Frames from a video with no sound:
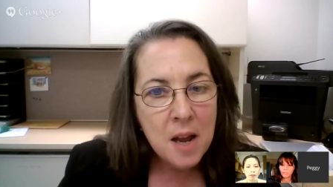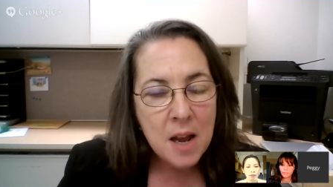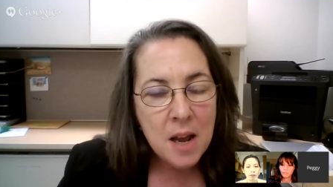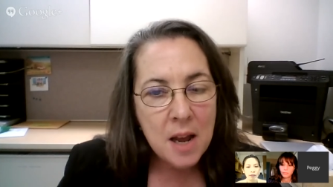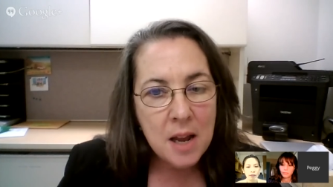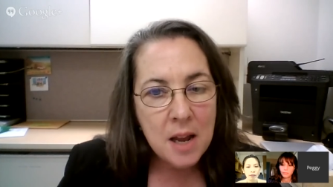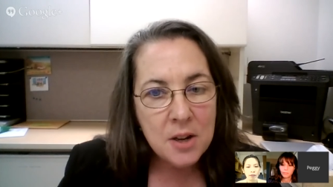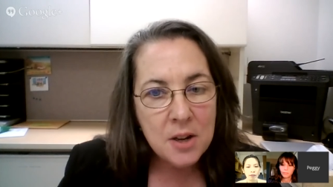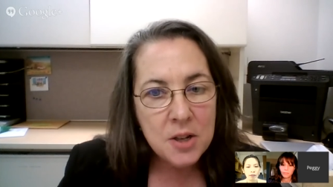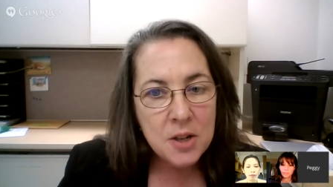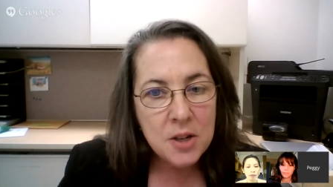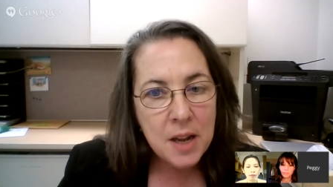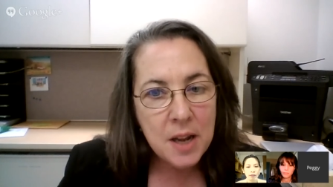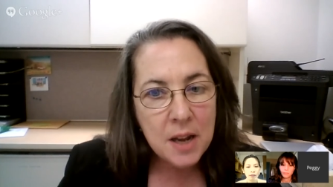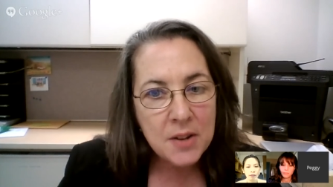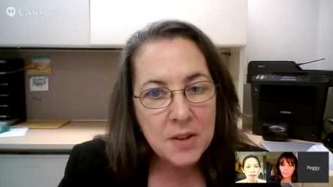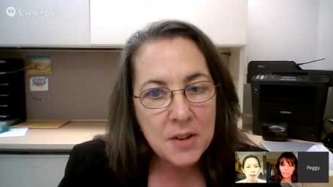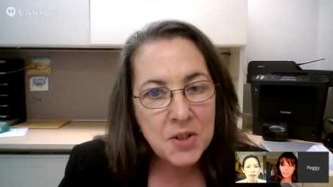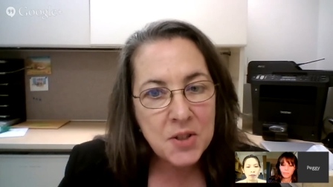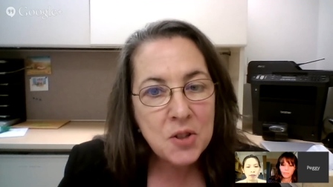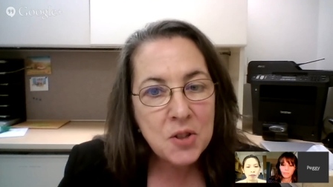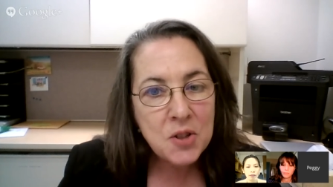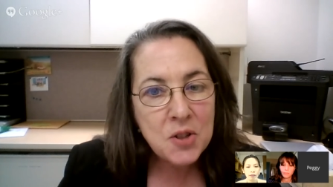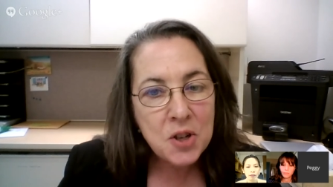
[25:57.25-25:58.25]
And
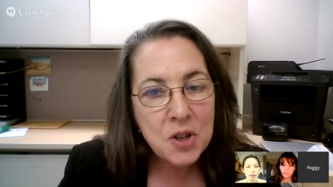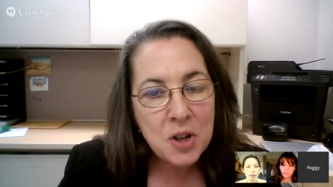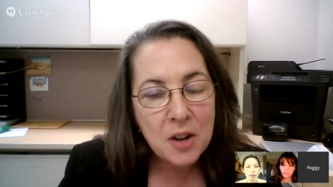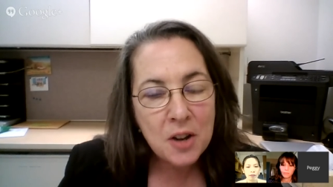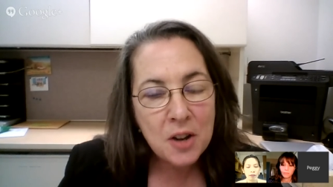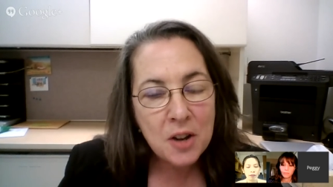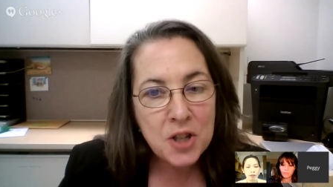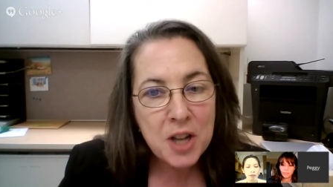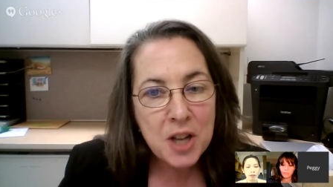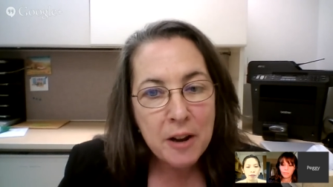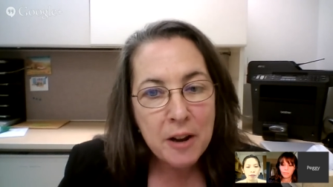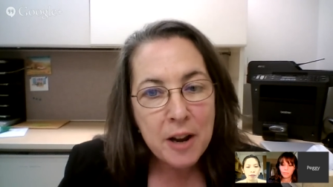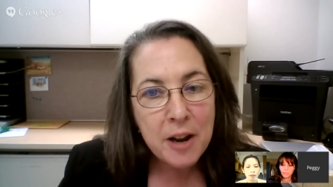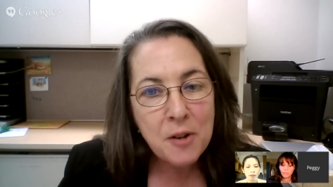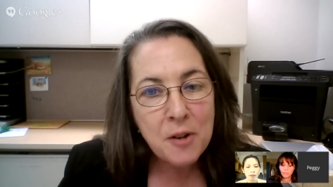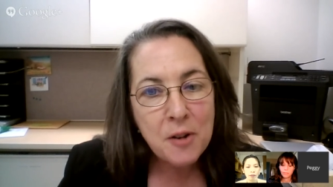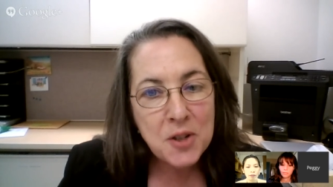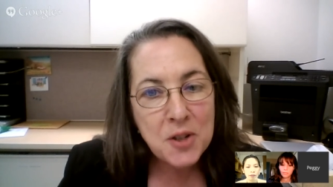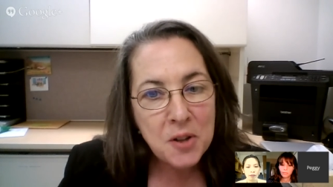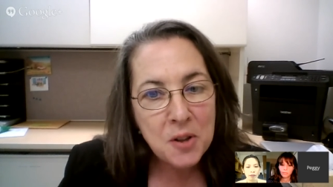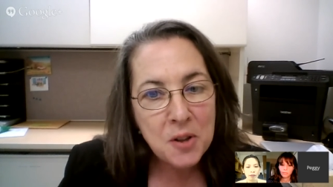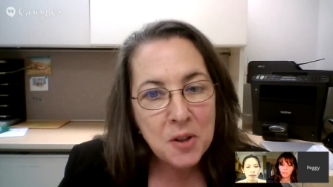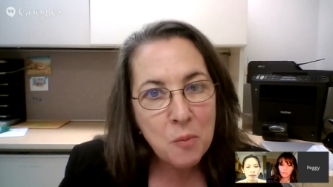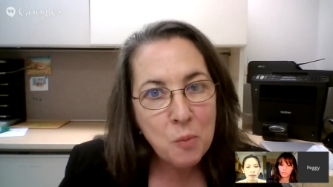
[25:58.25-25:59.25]
yes, a shout out
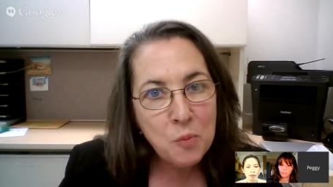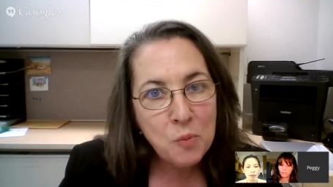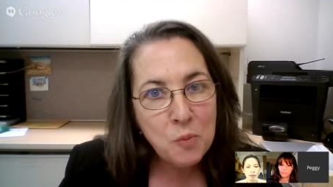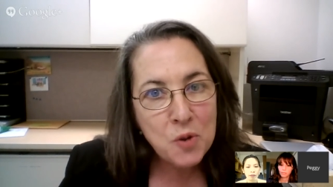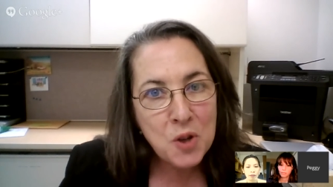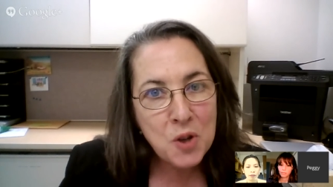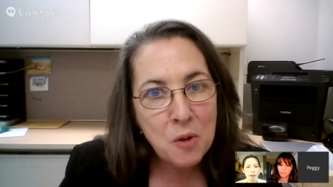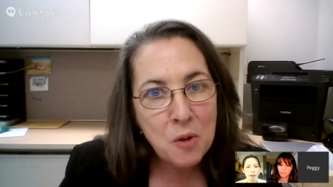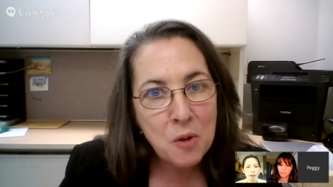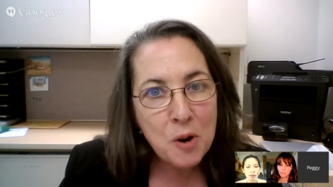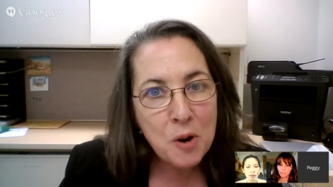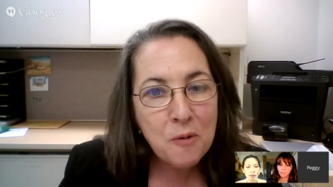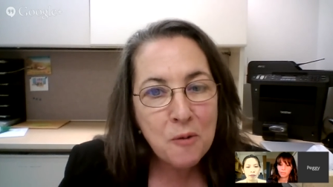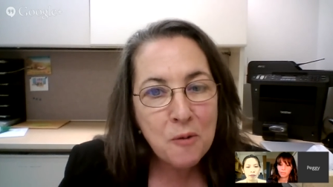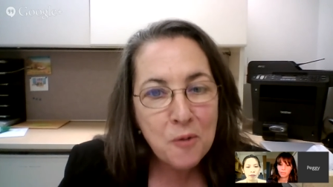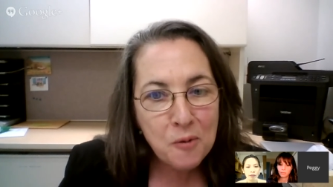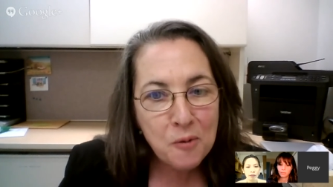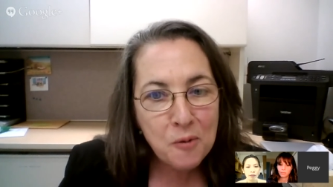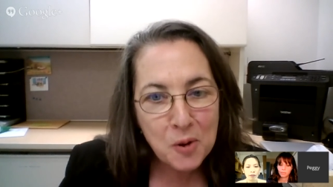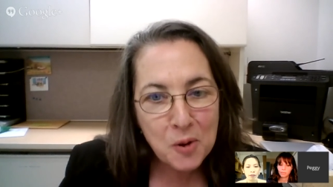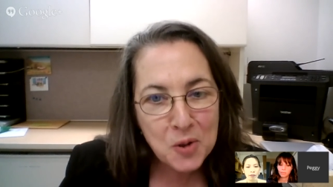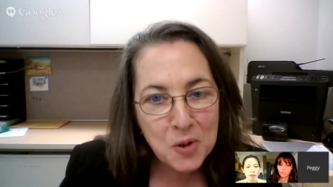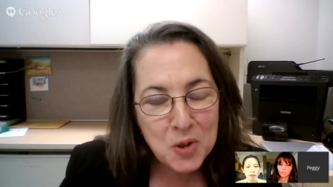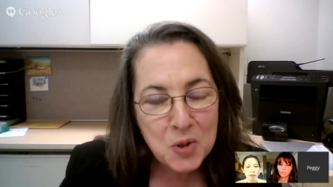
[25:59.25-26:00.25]
to the wonderful
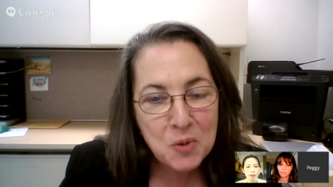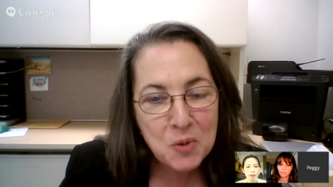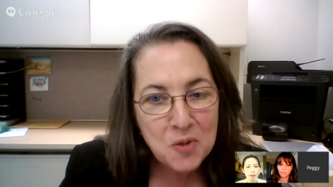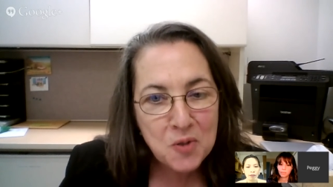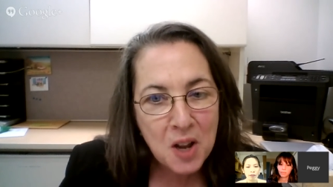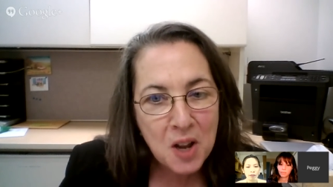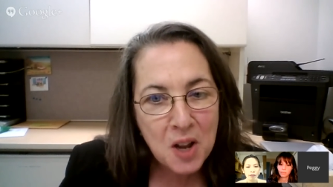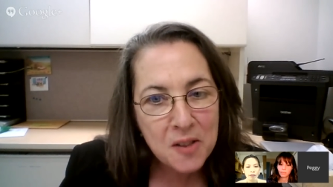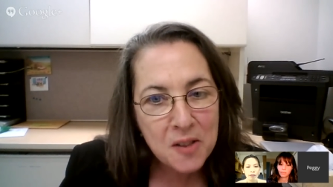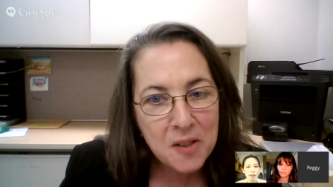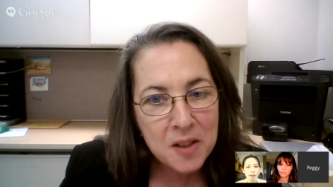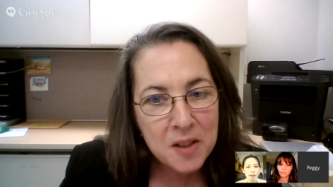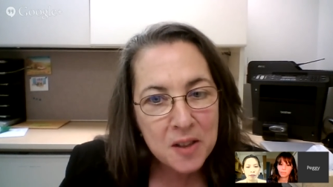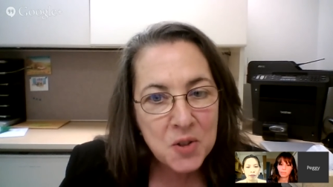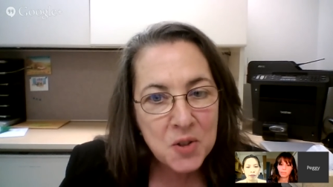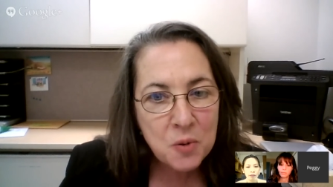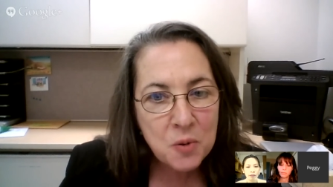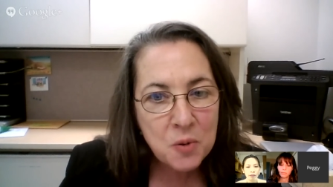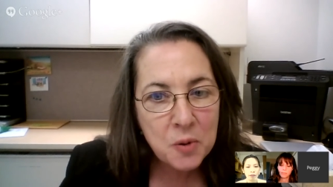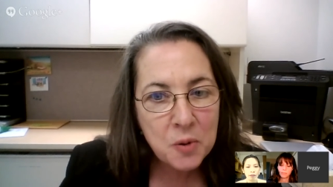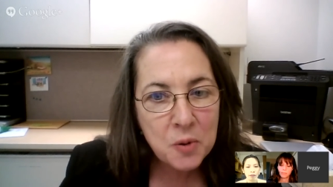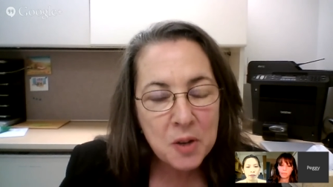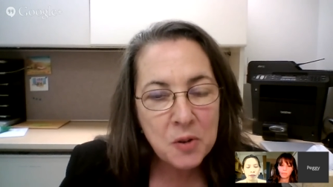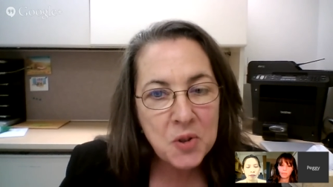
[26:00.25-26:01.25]
folks who've done this
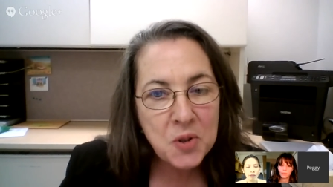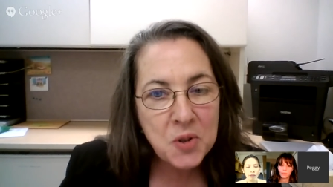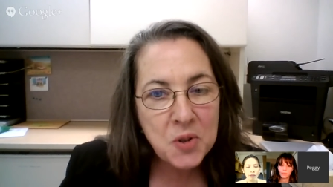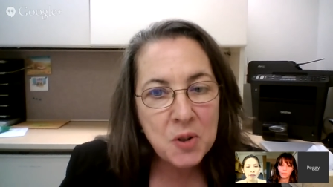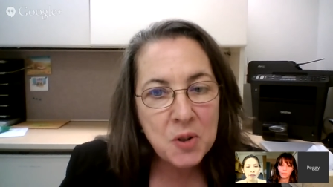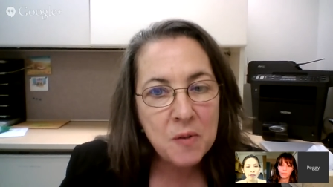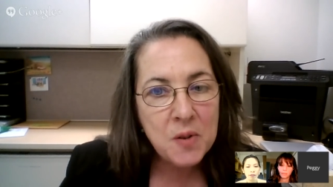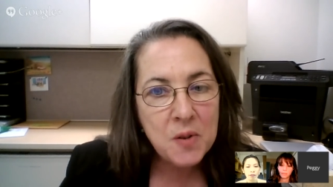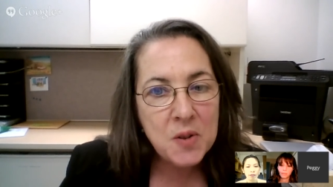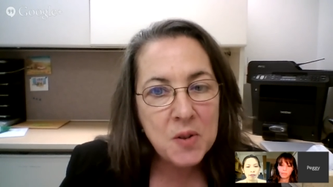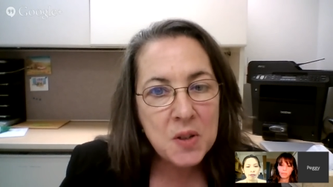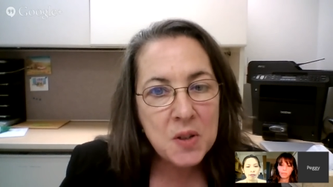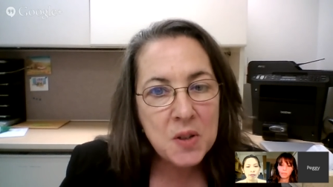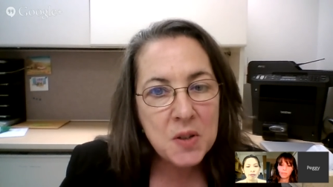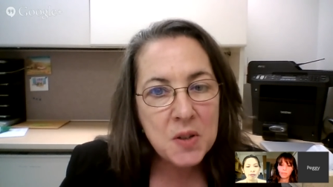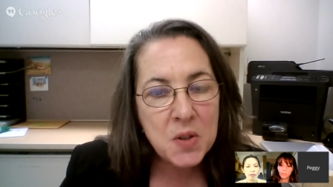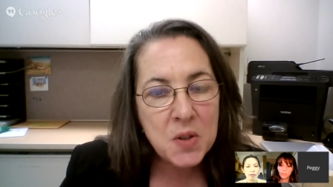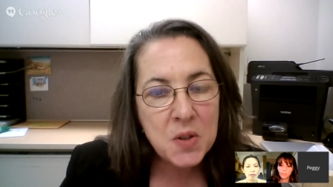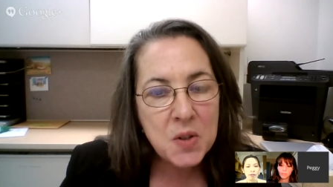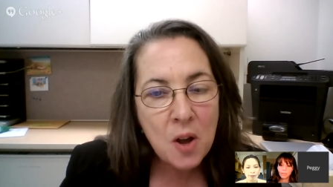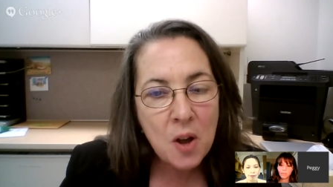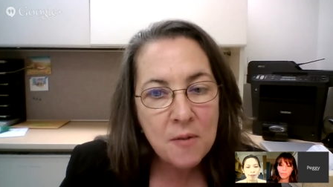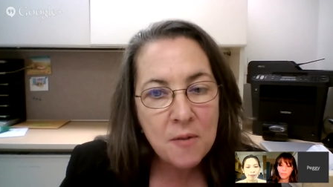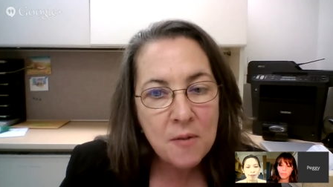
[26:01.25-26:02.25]
through legal
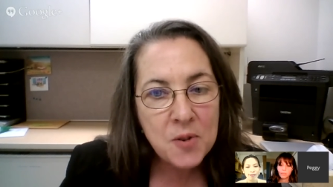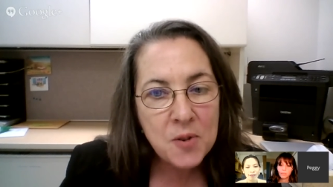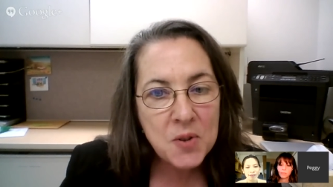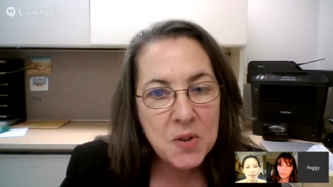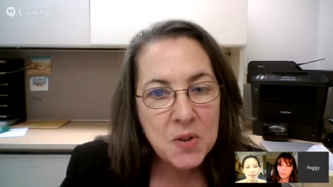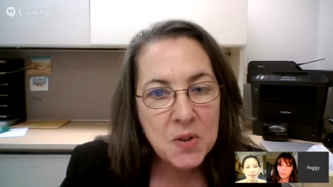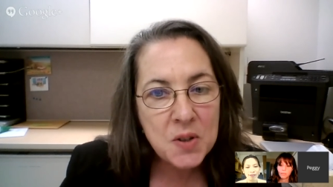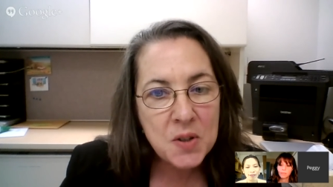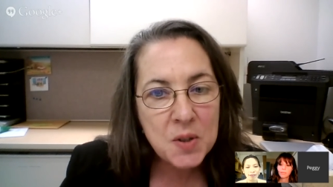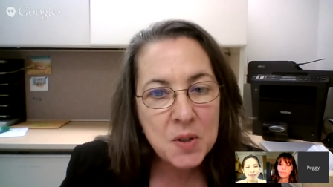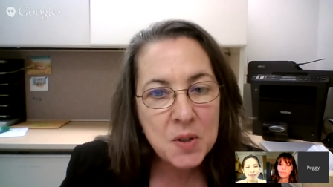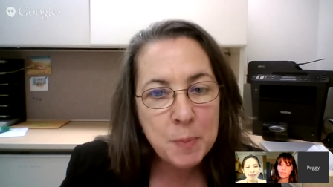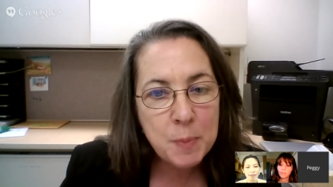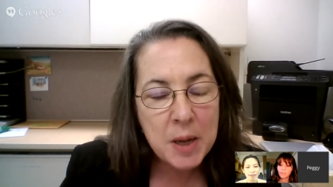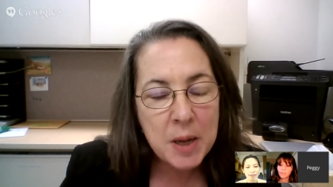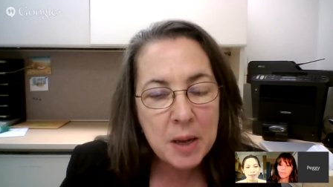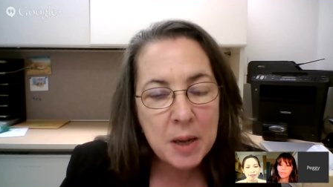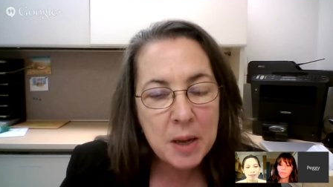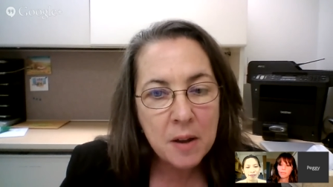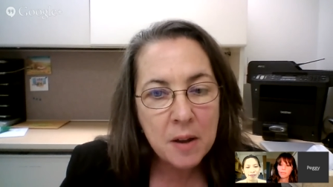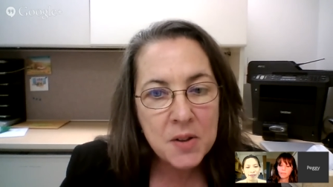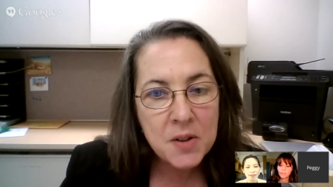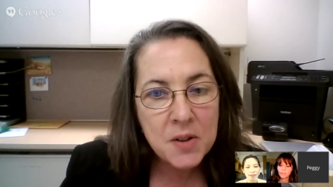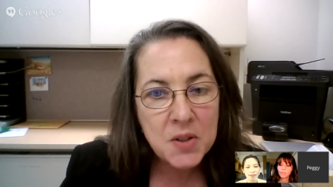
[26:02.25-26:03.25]
services offices,
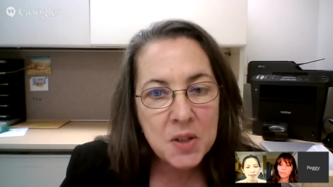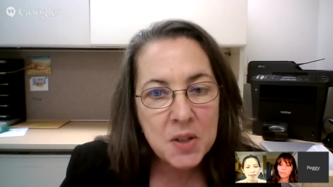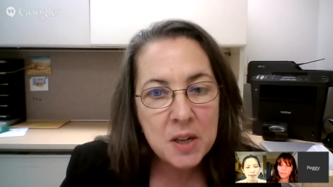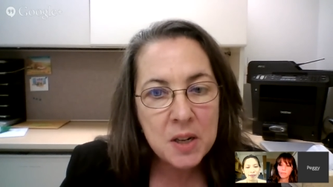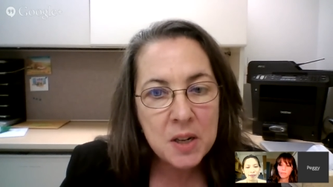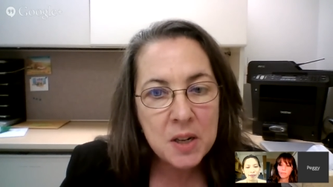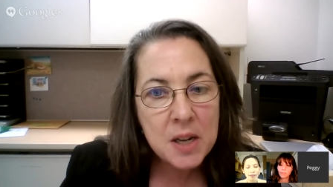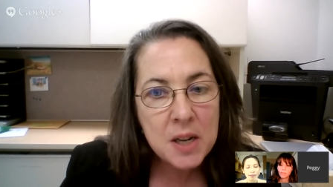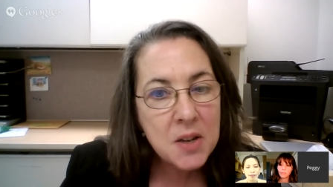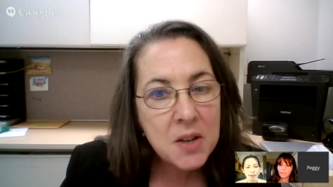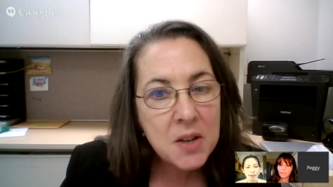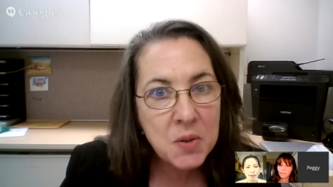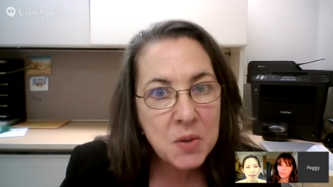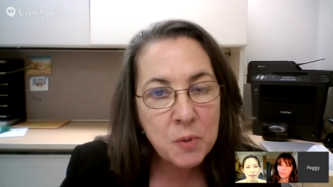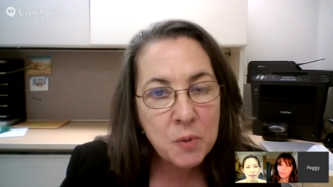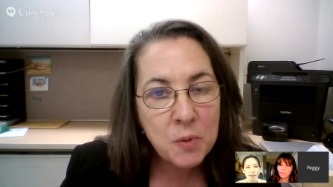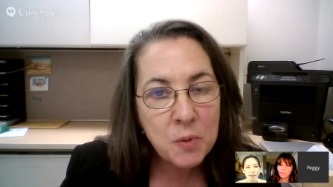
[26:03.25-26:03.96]
because it is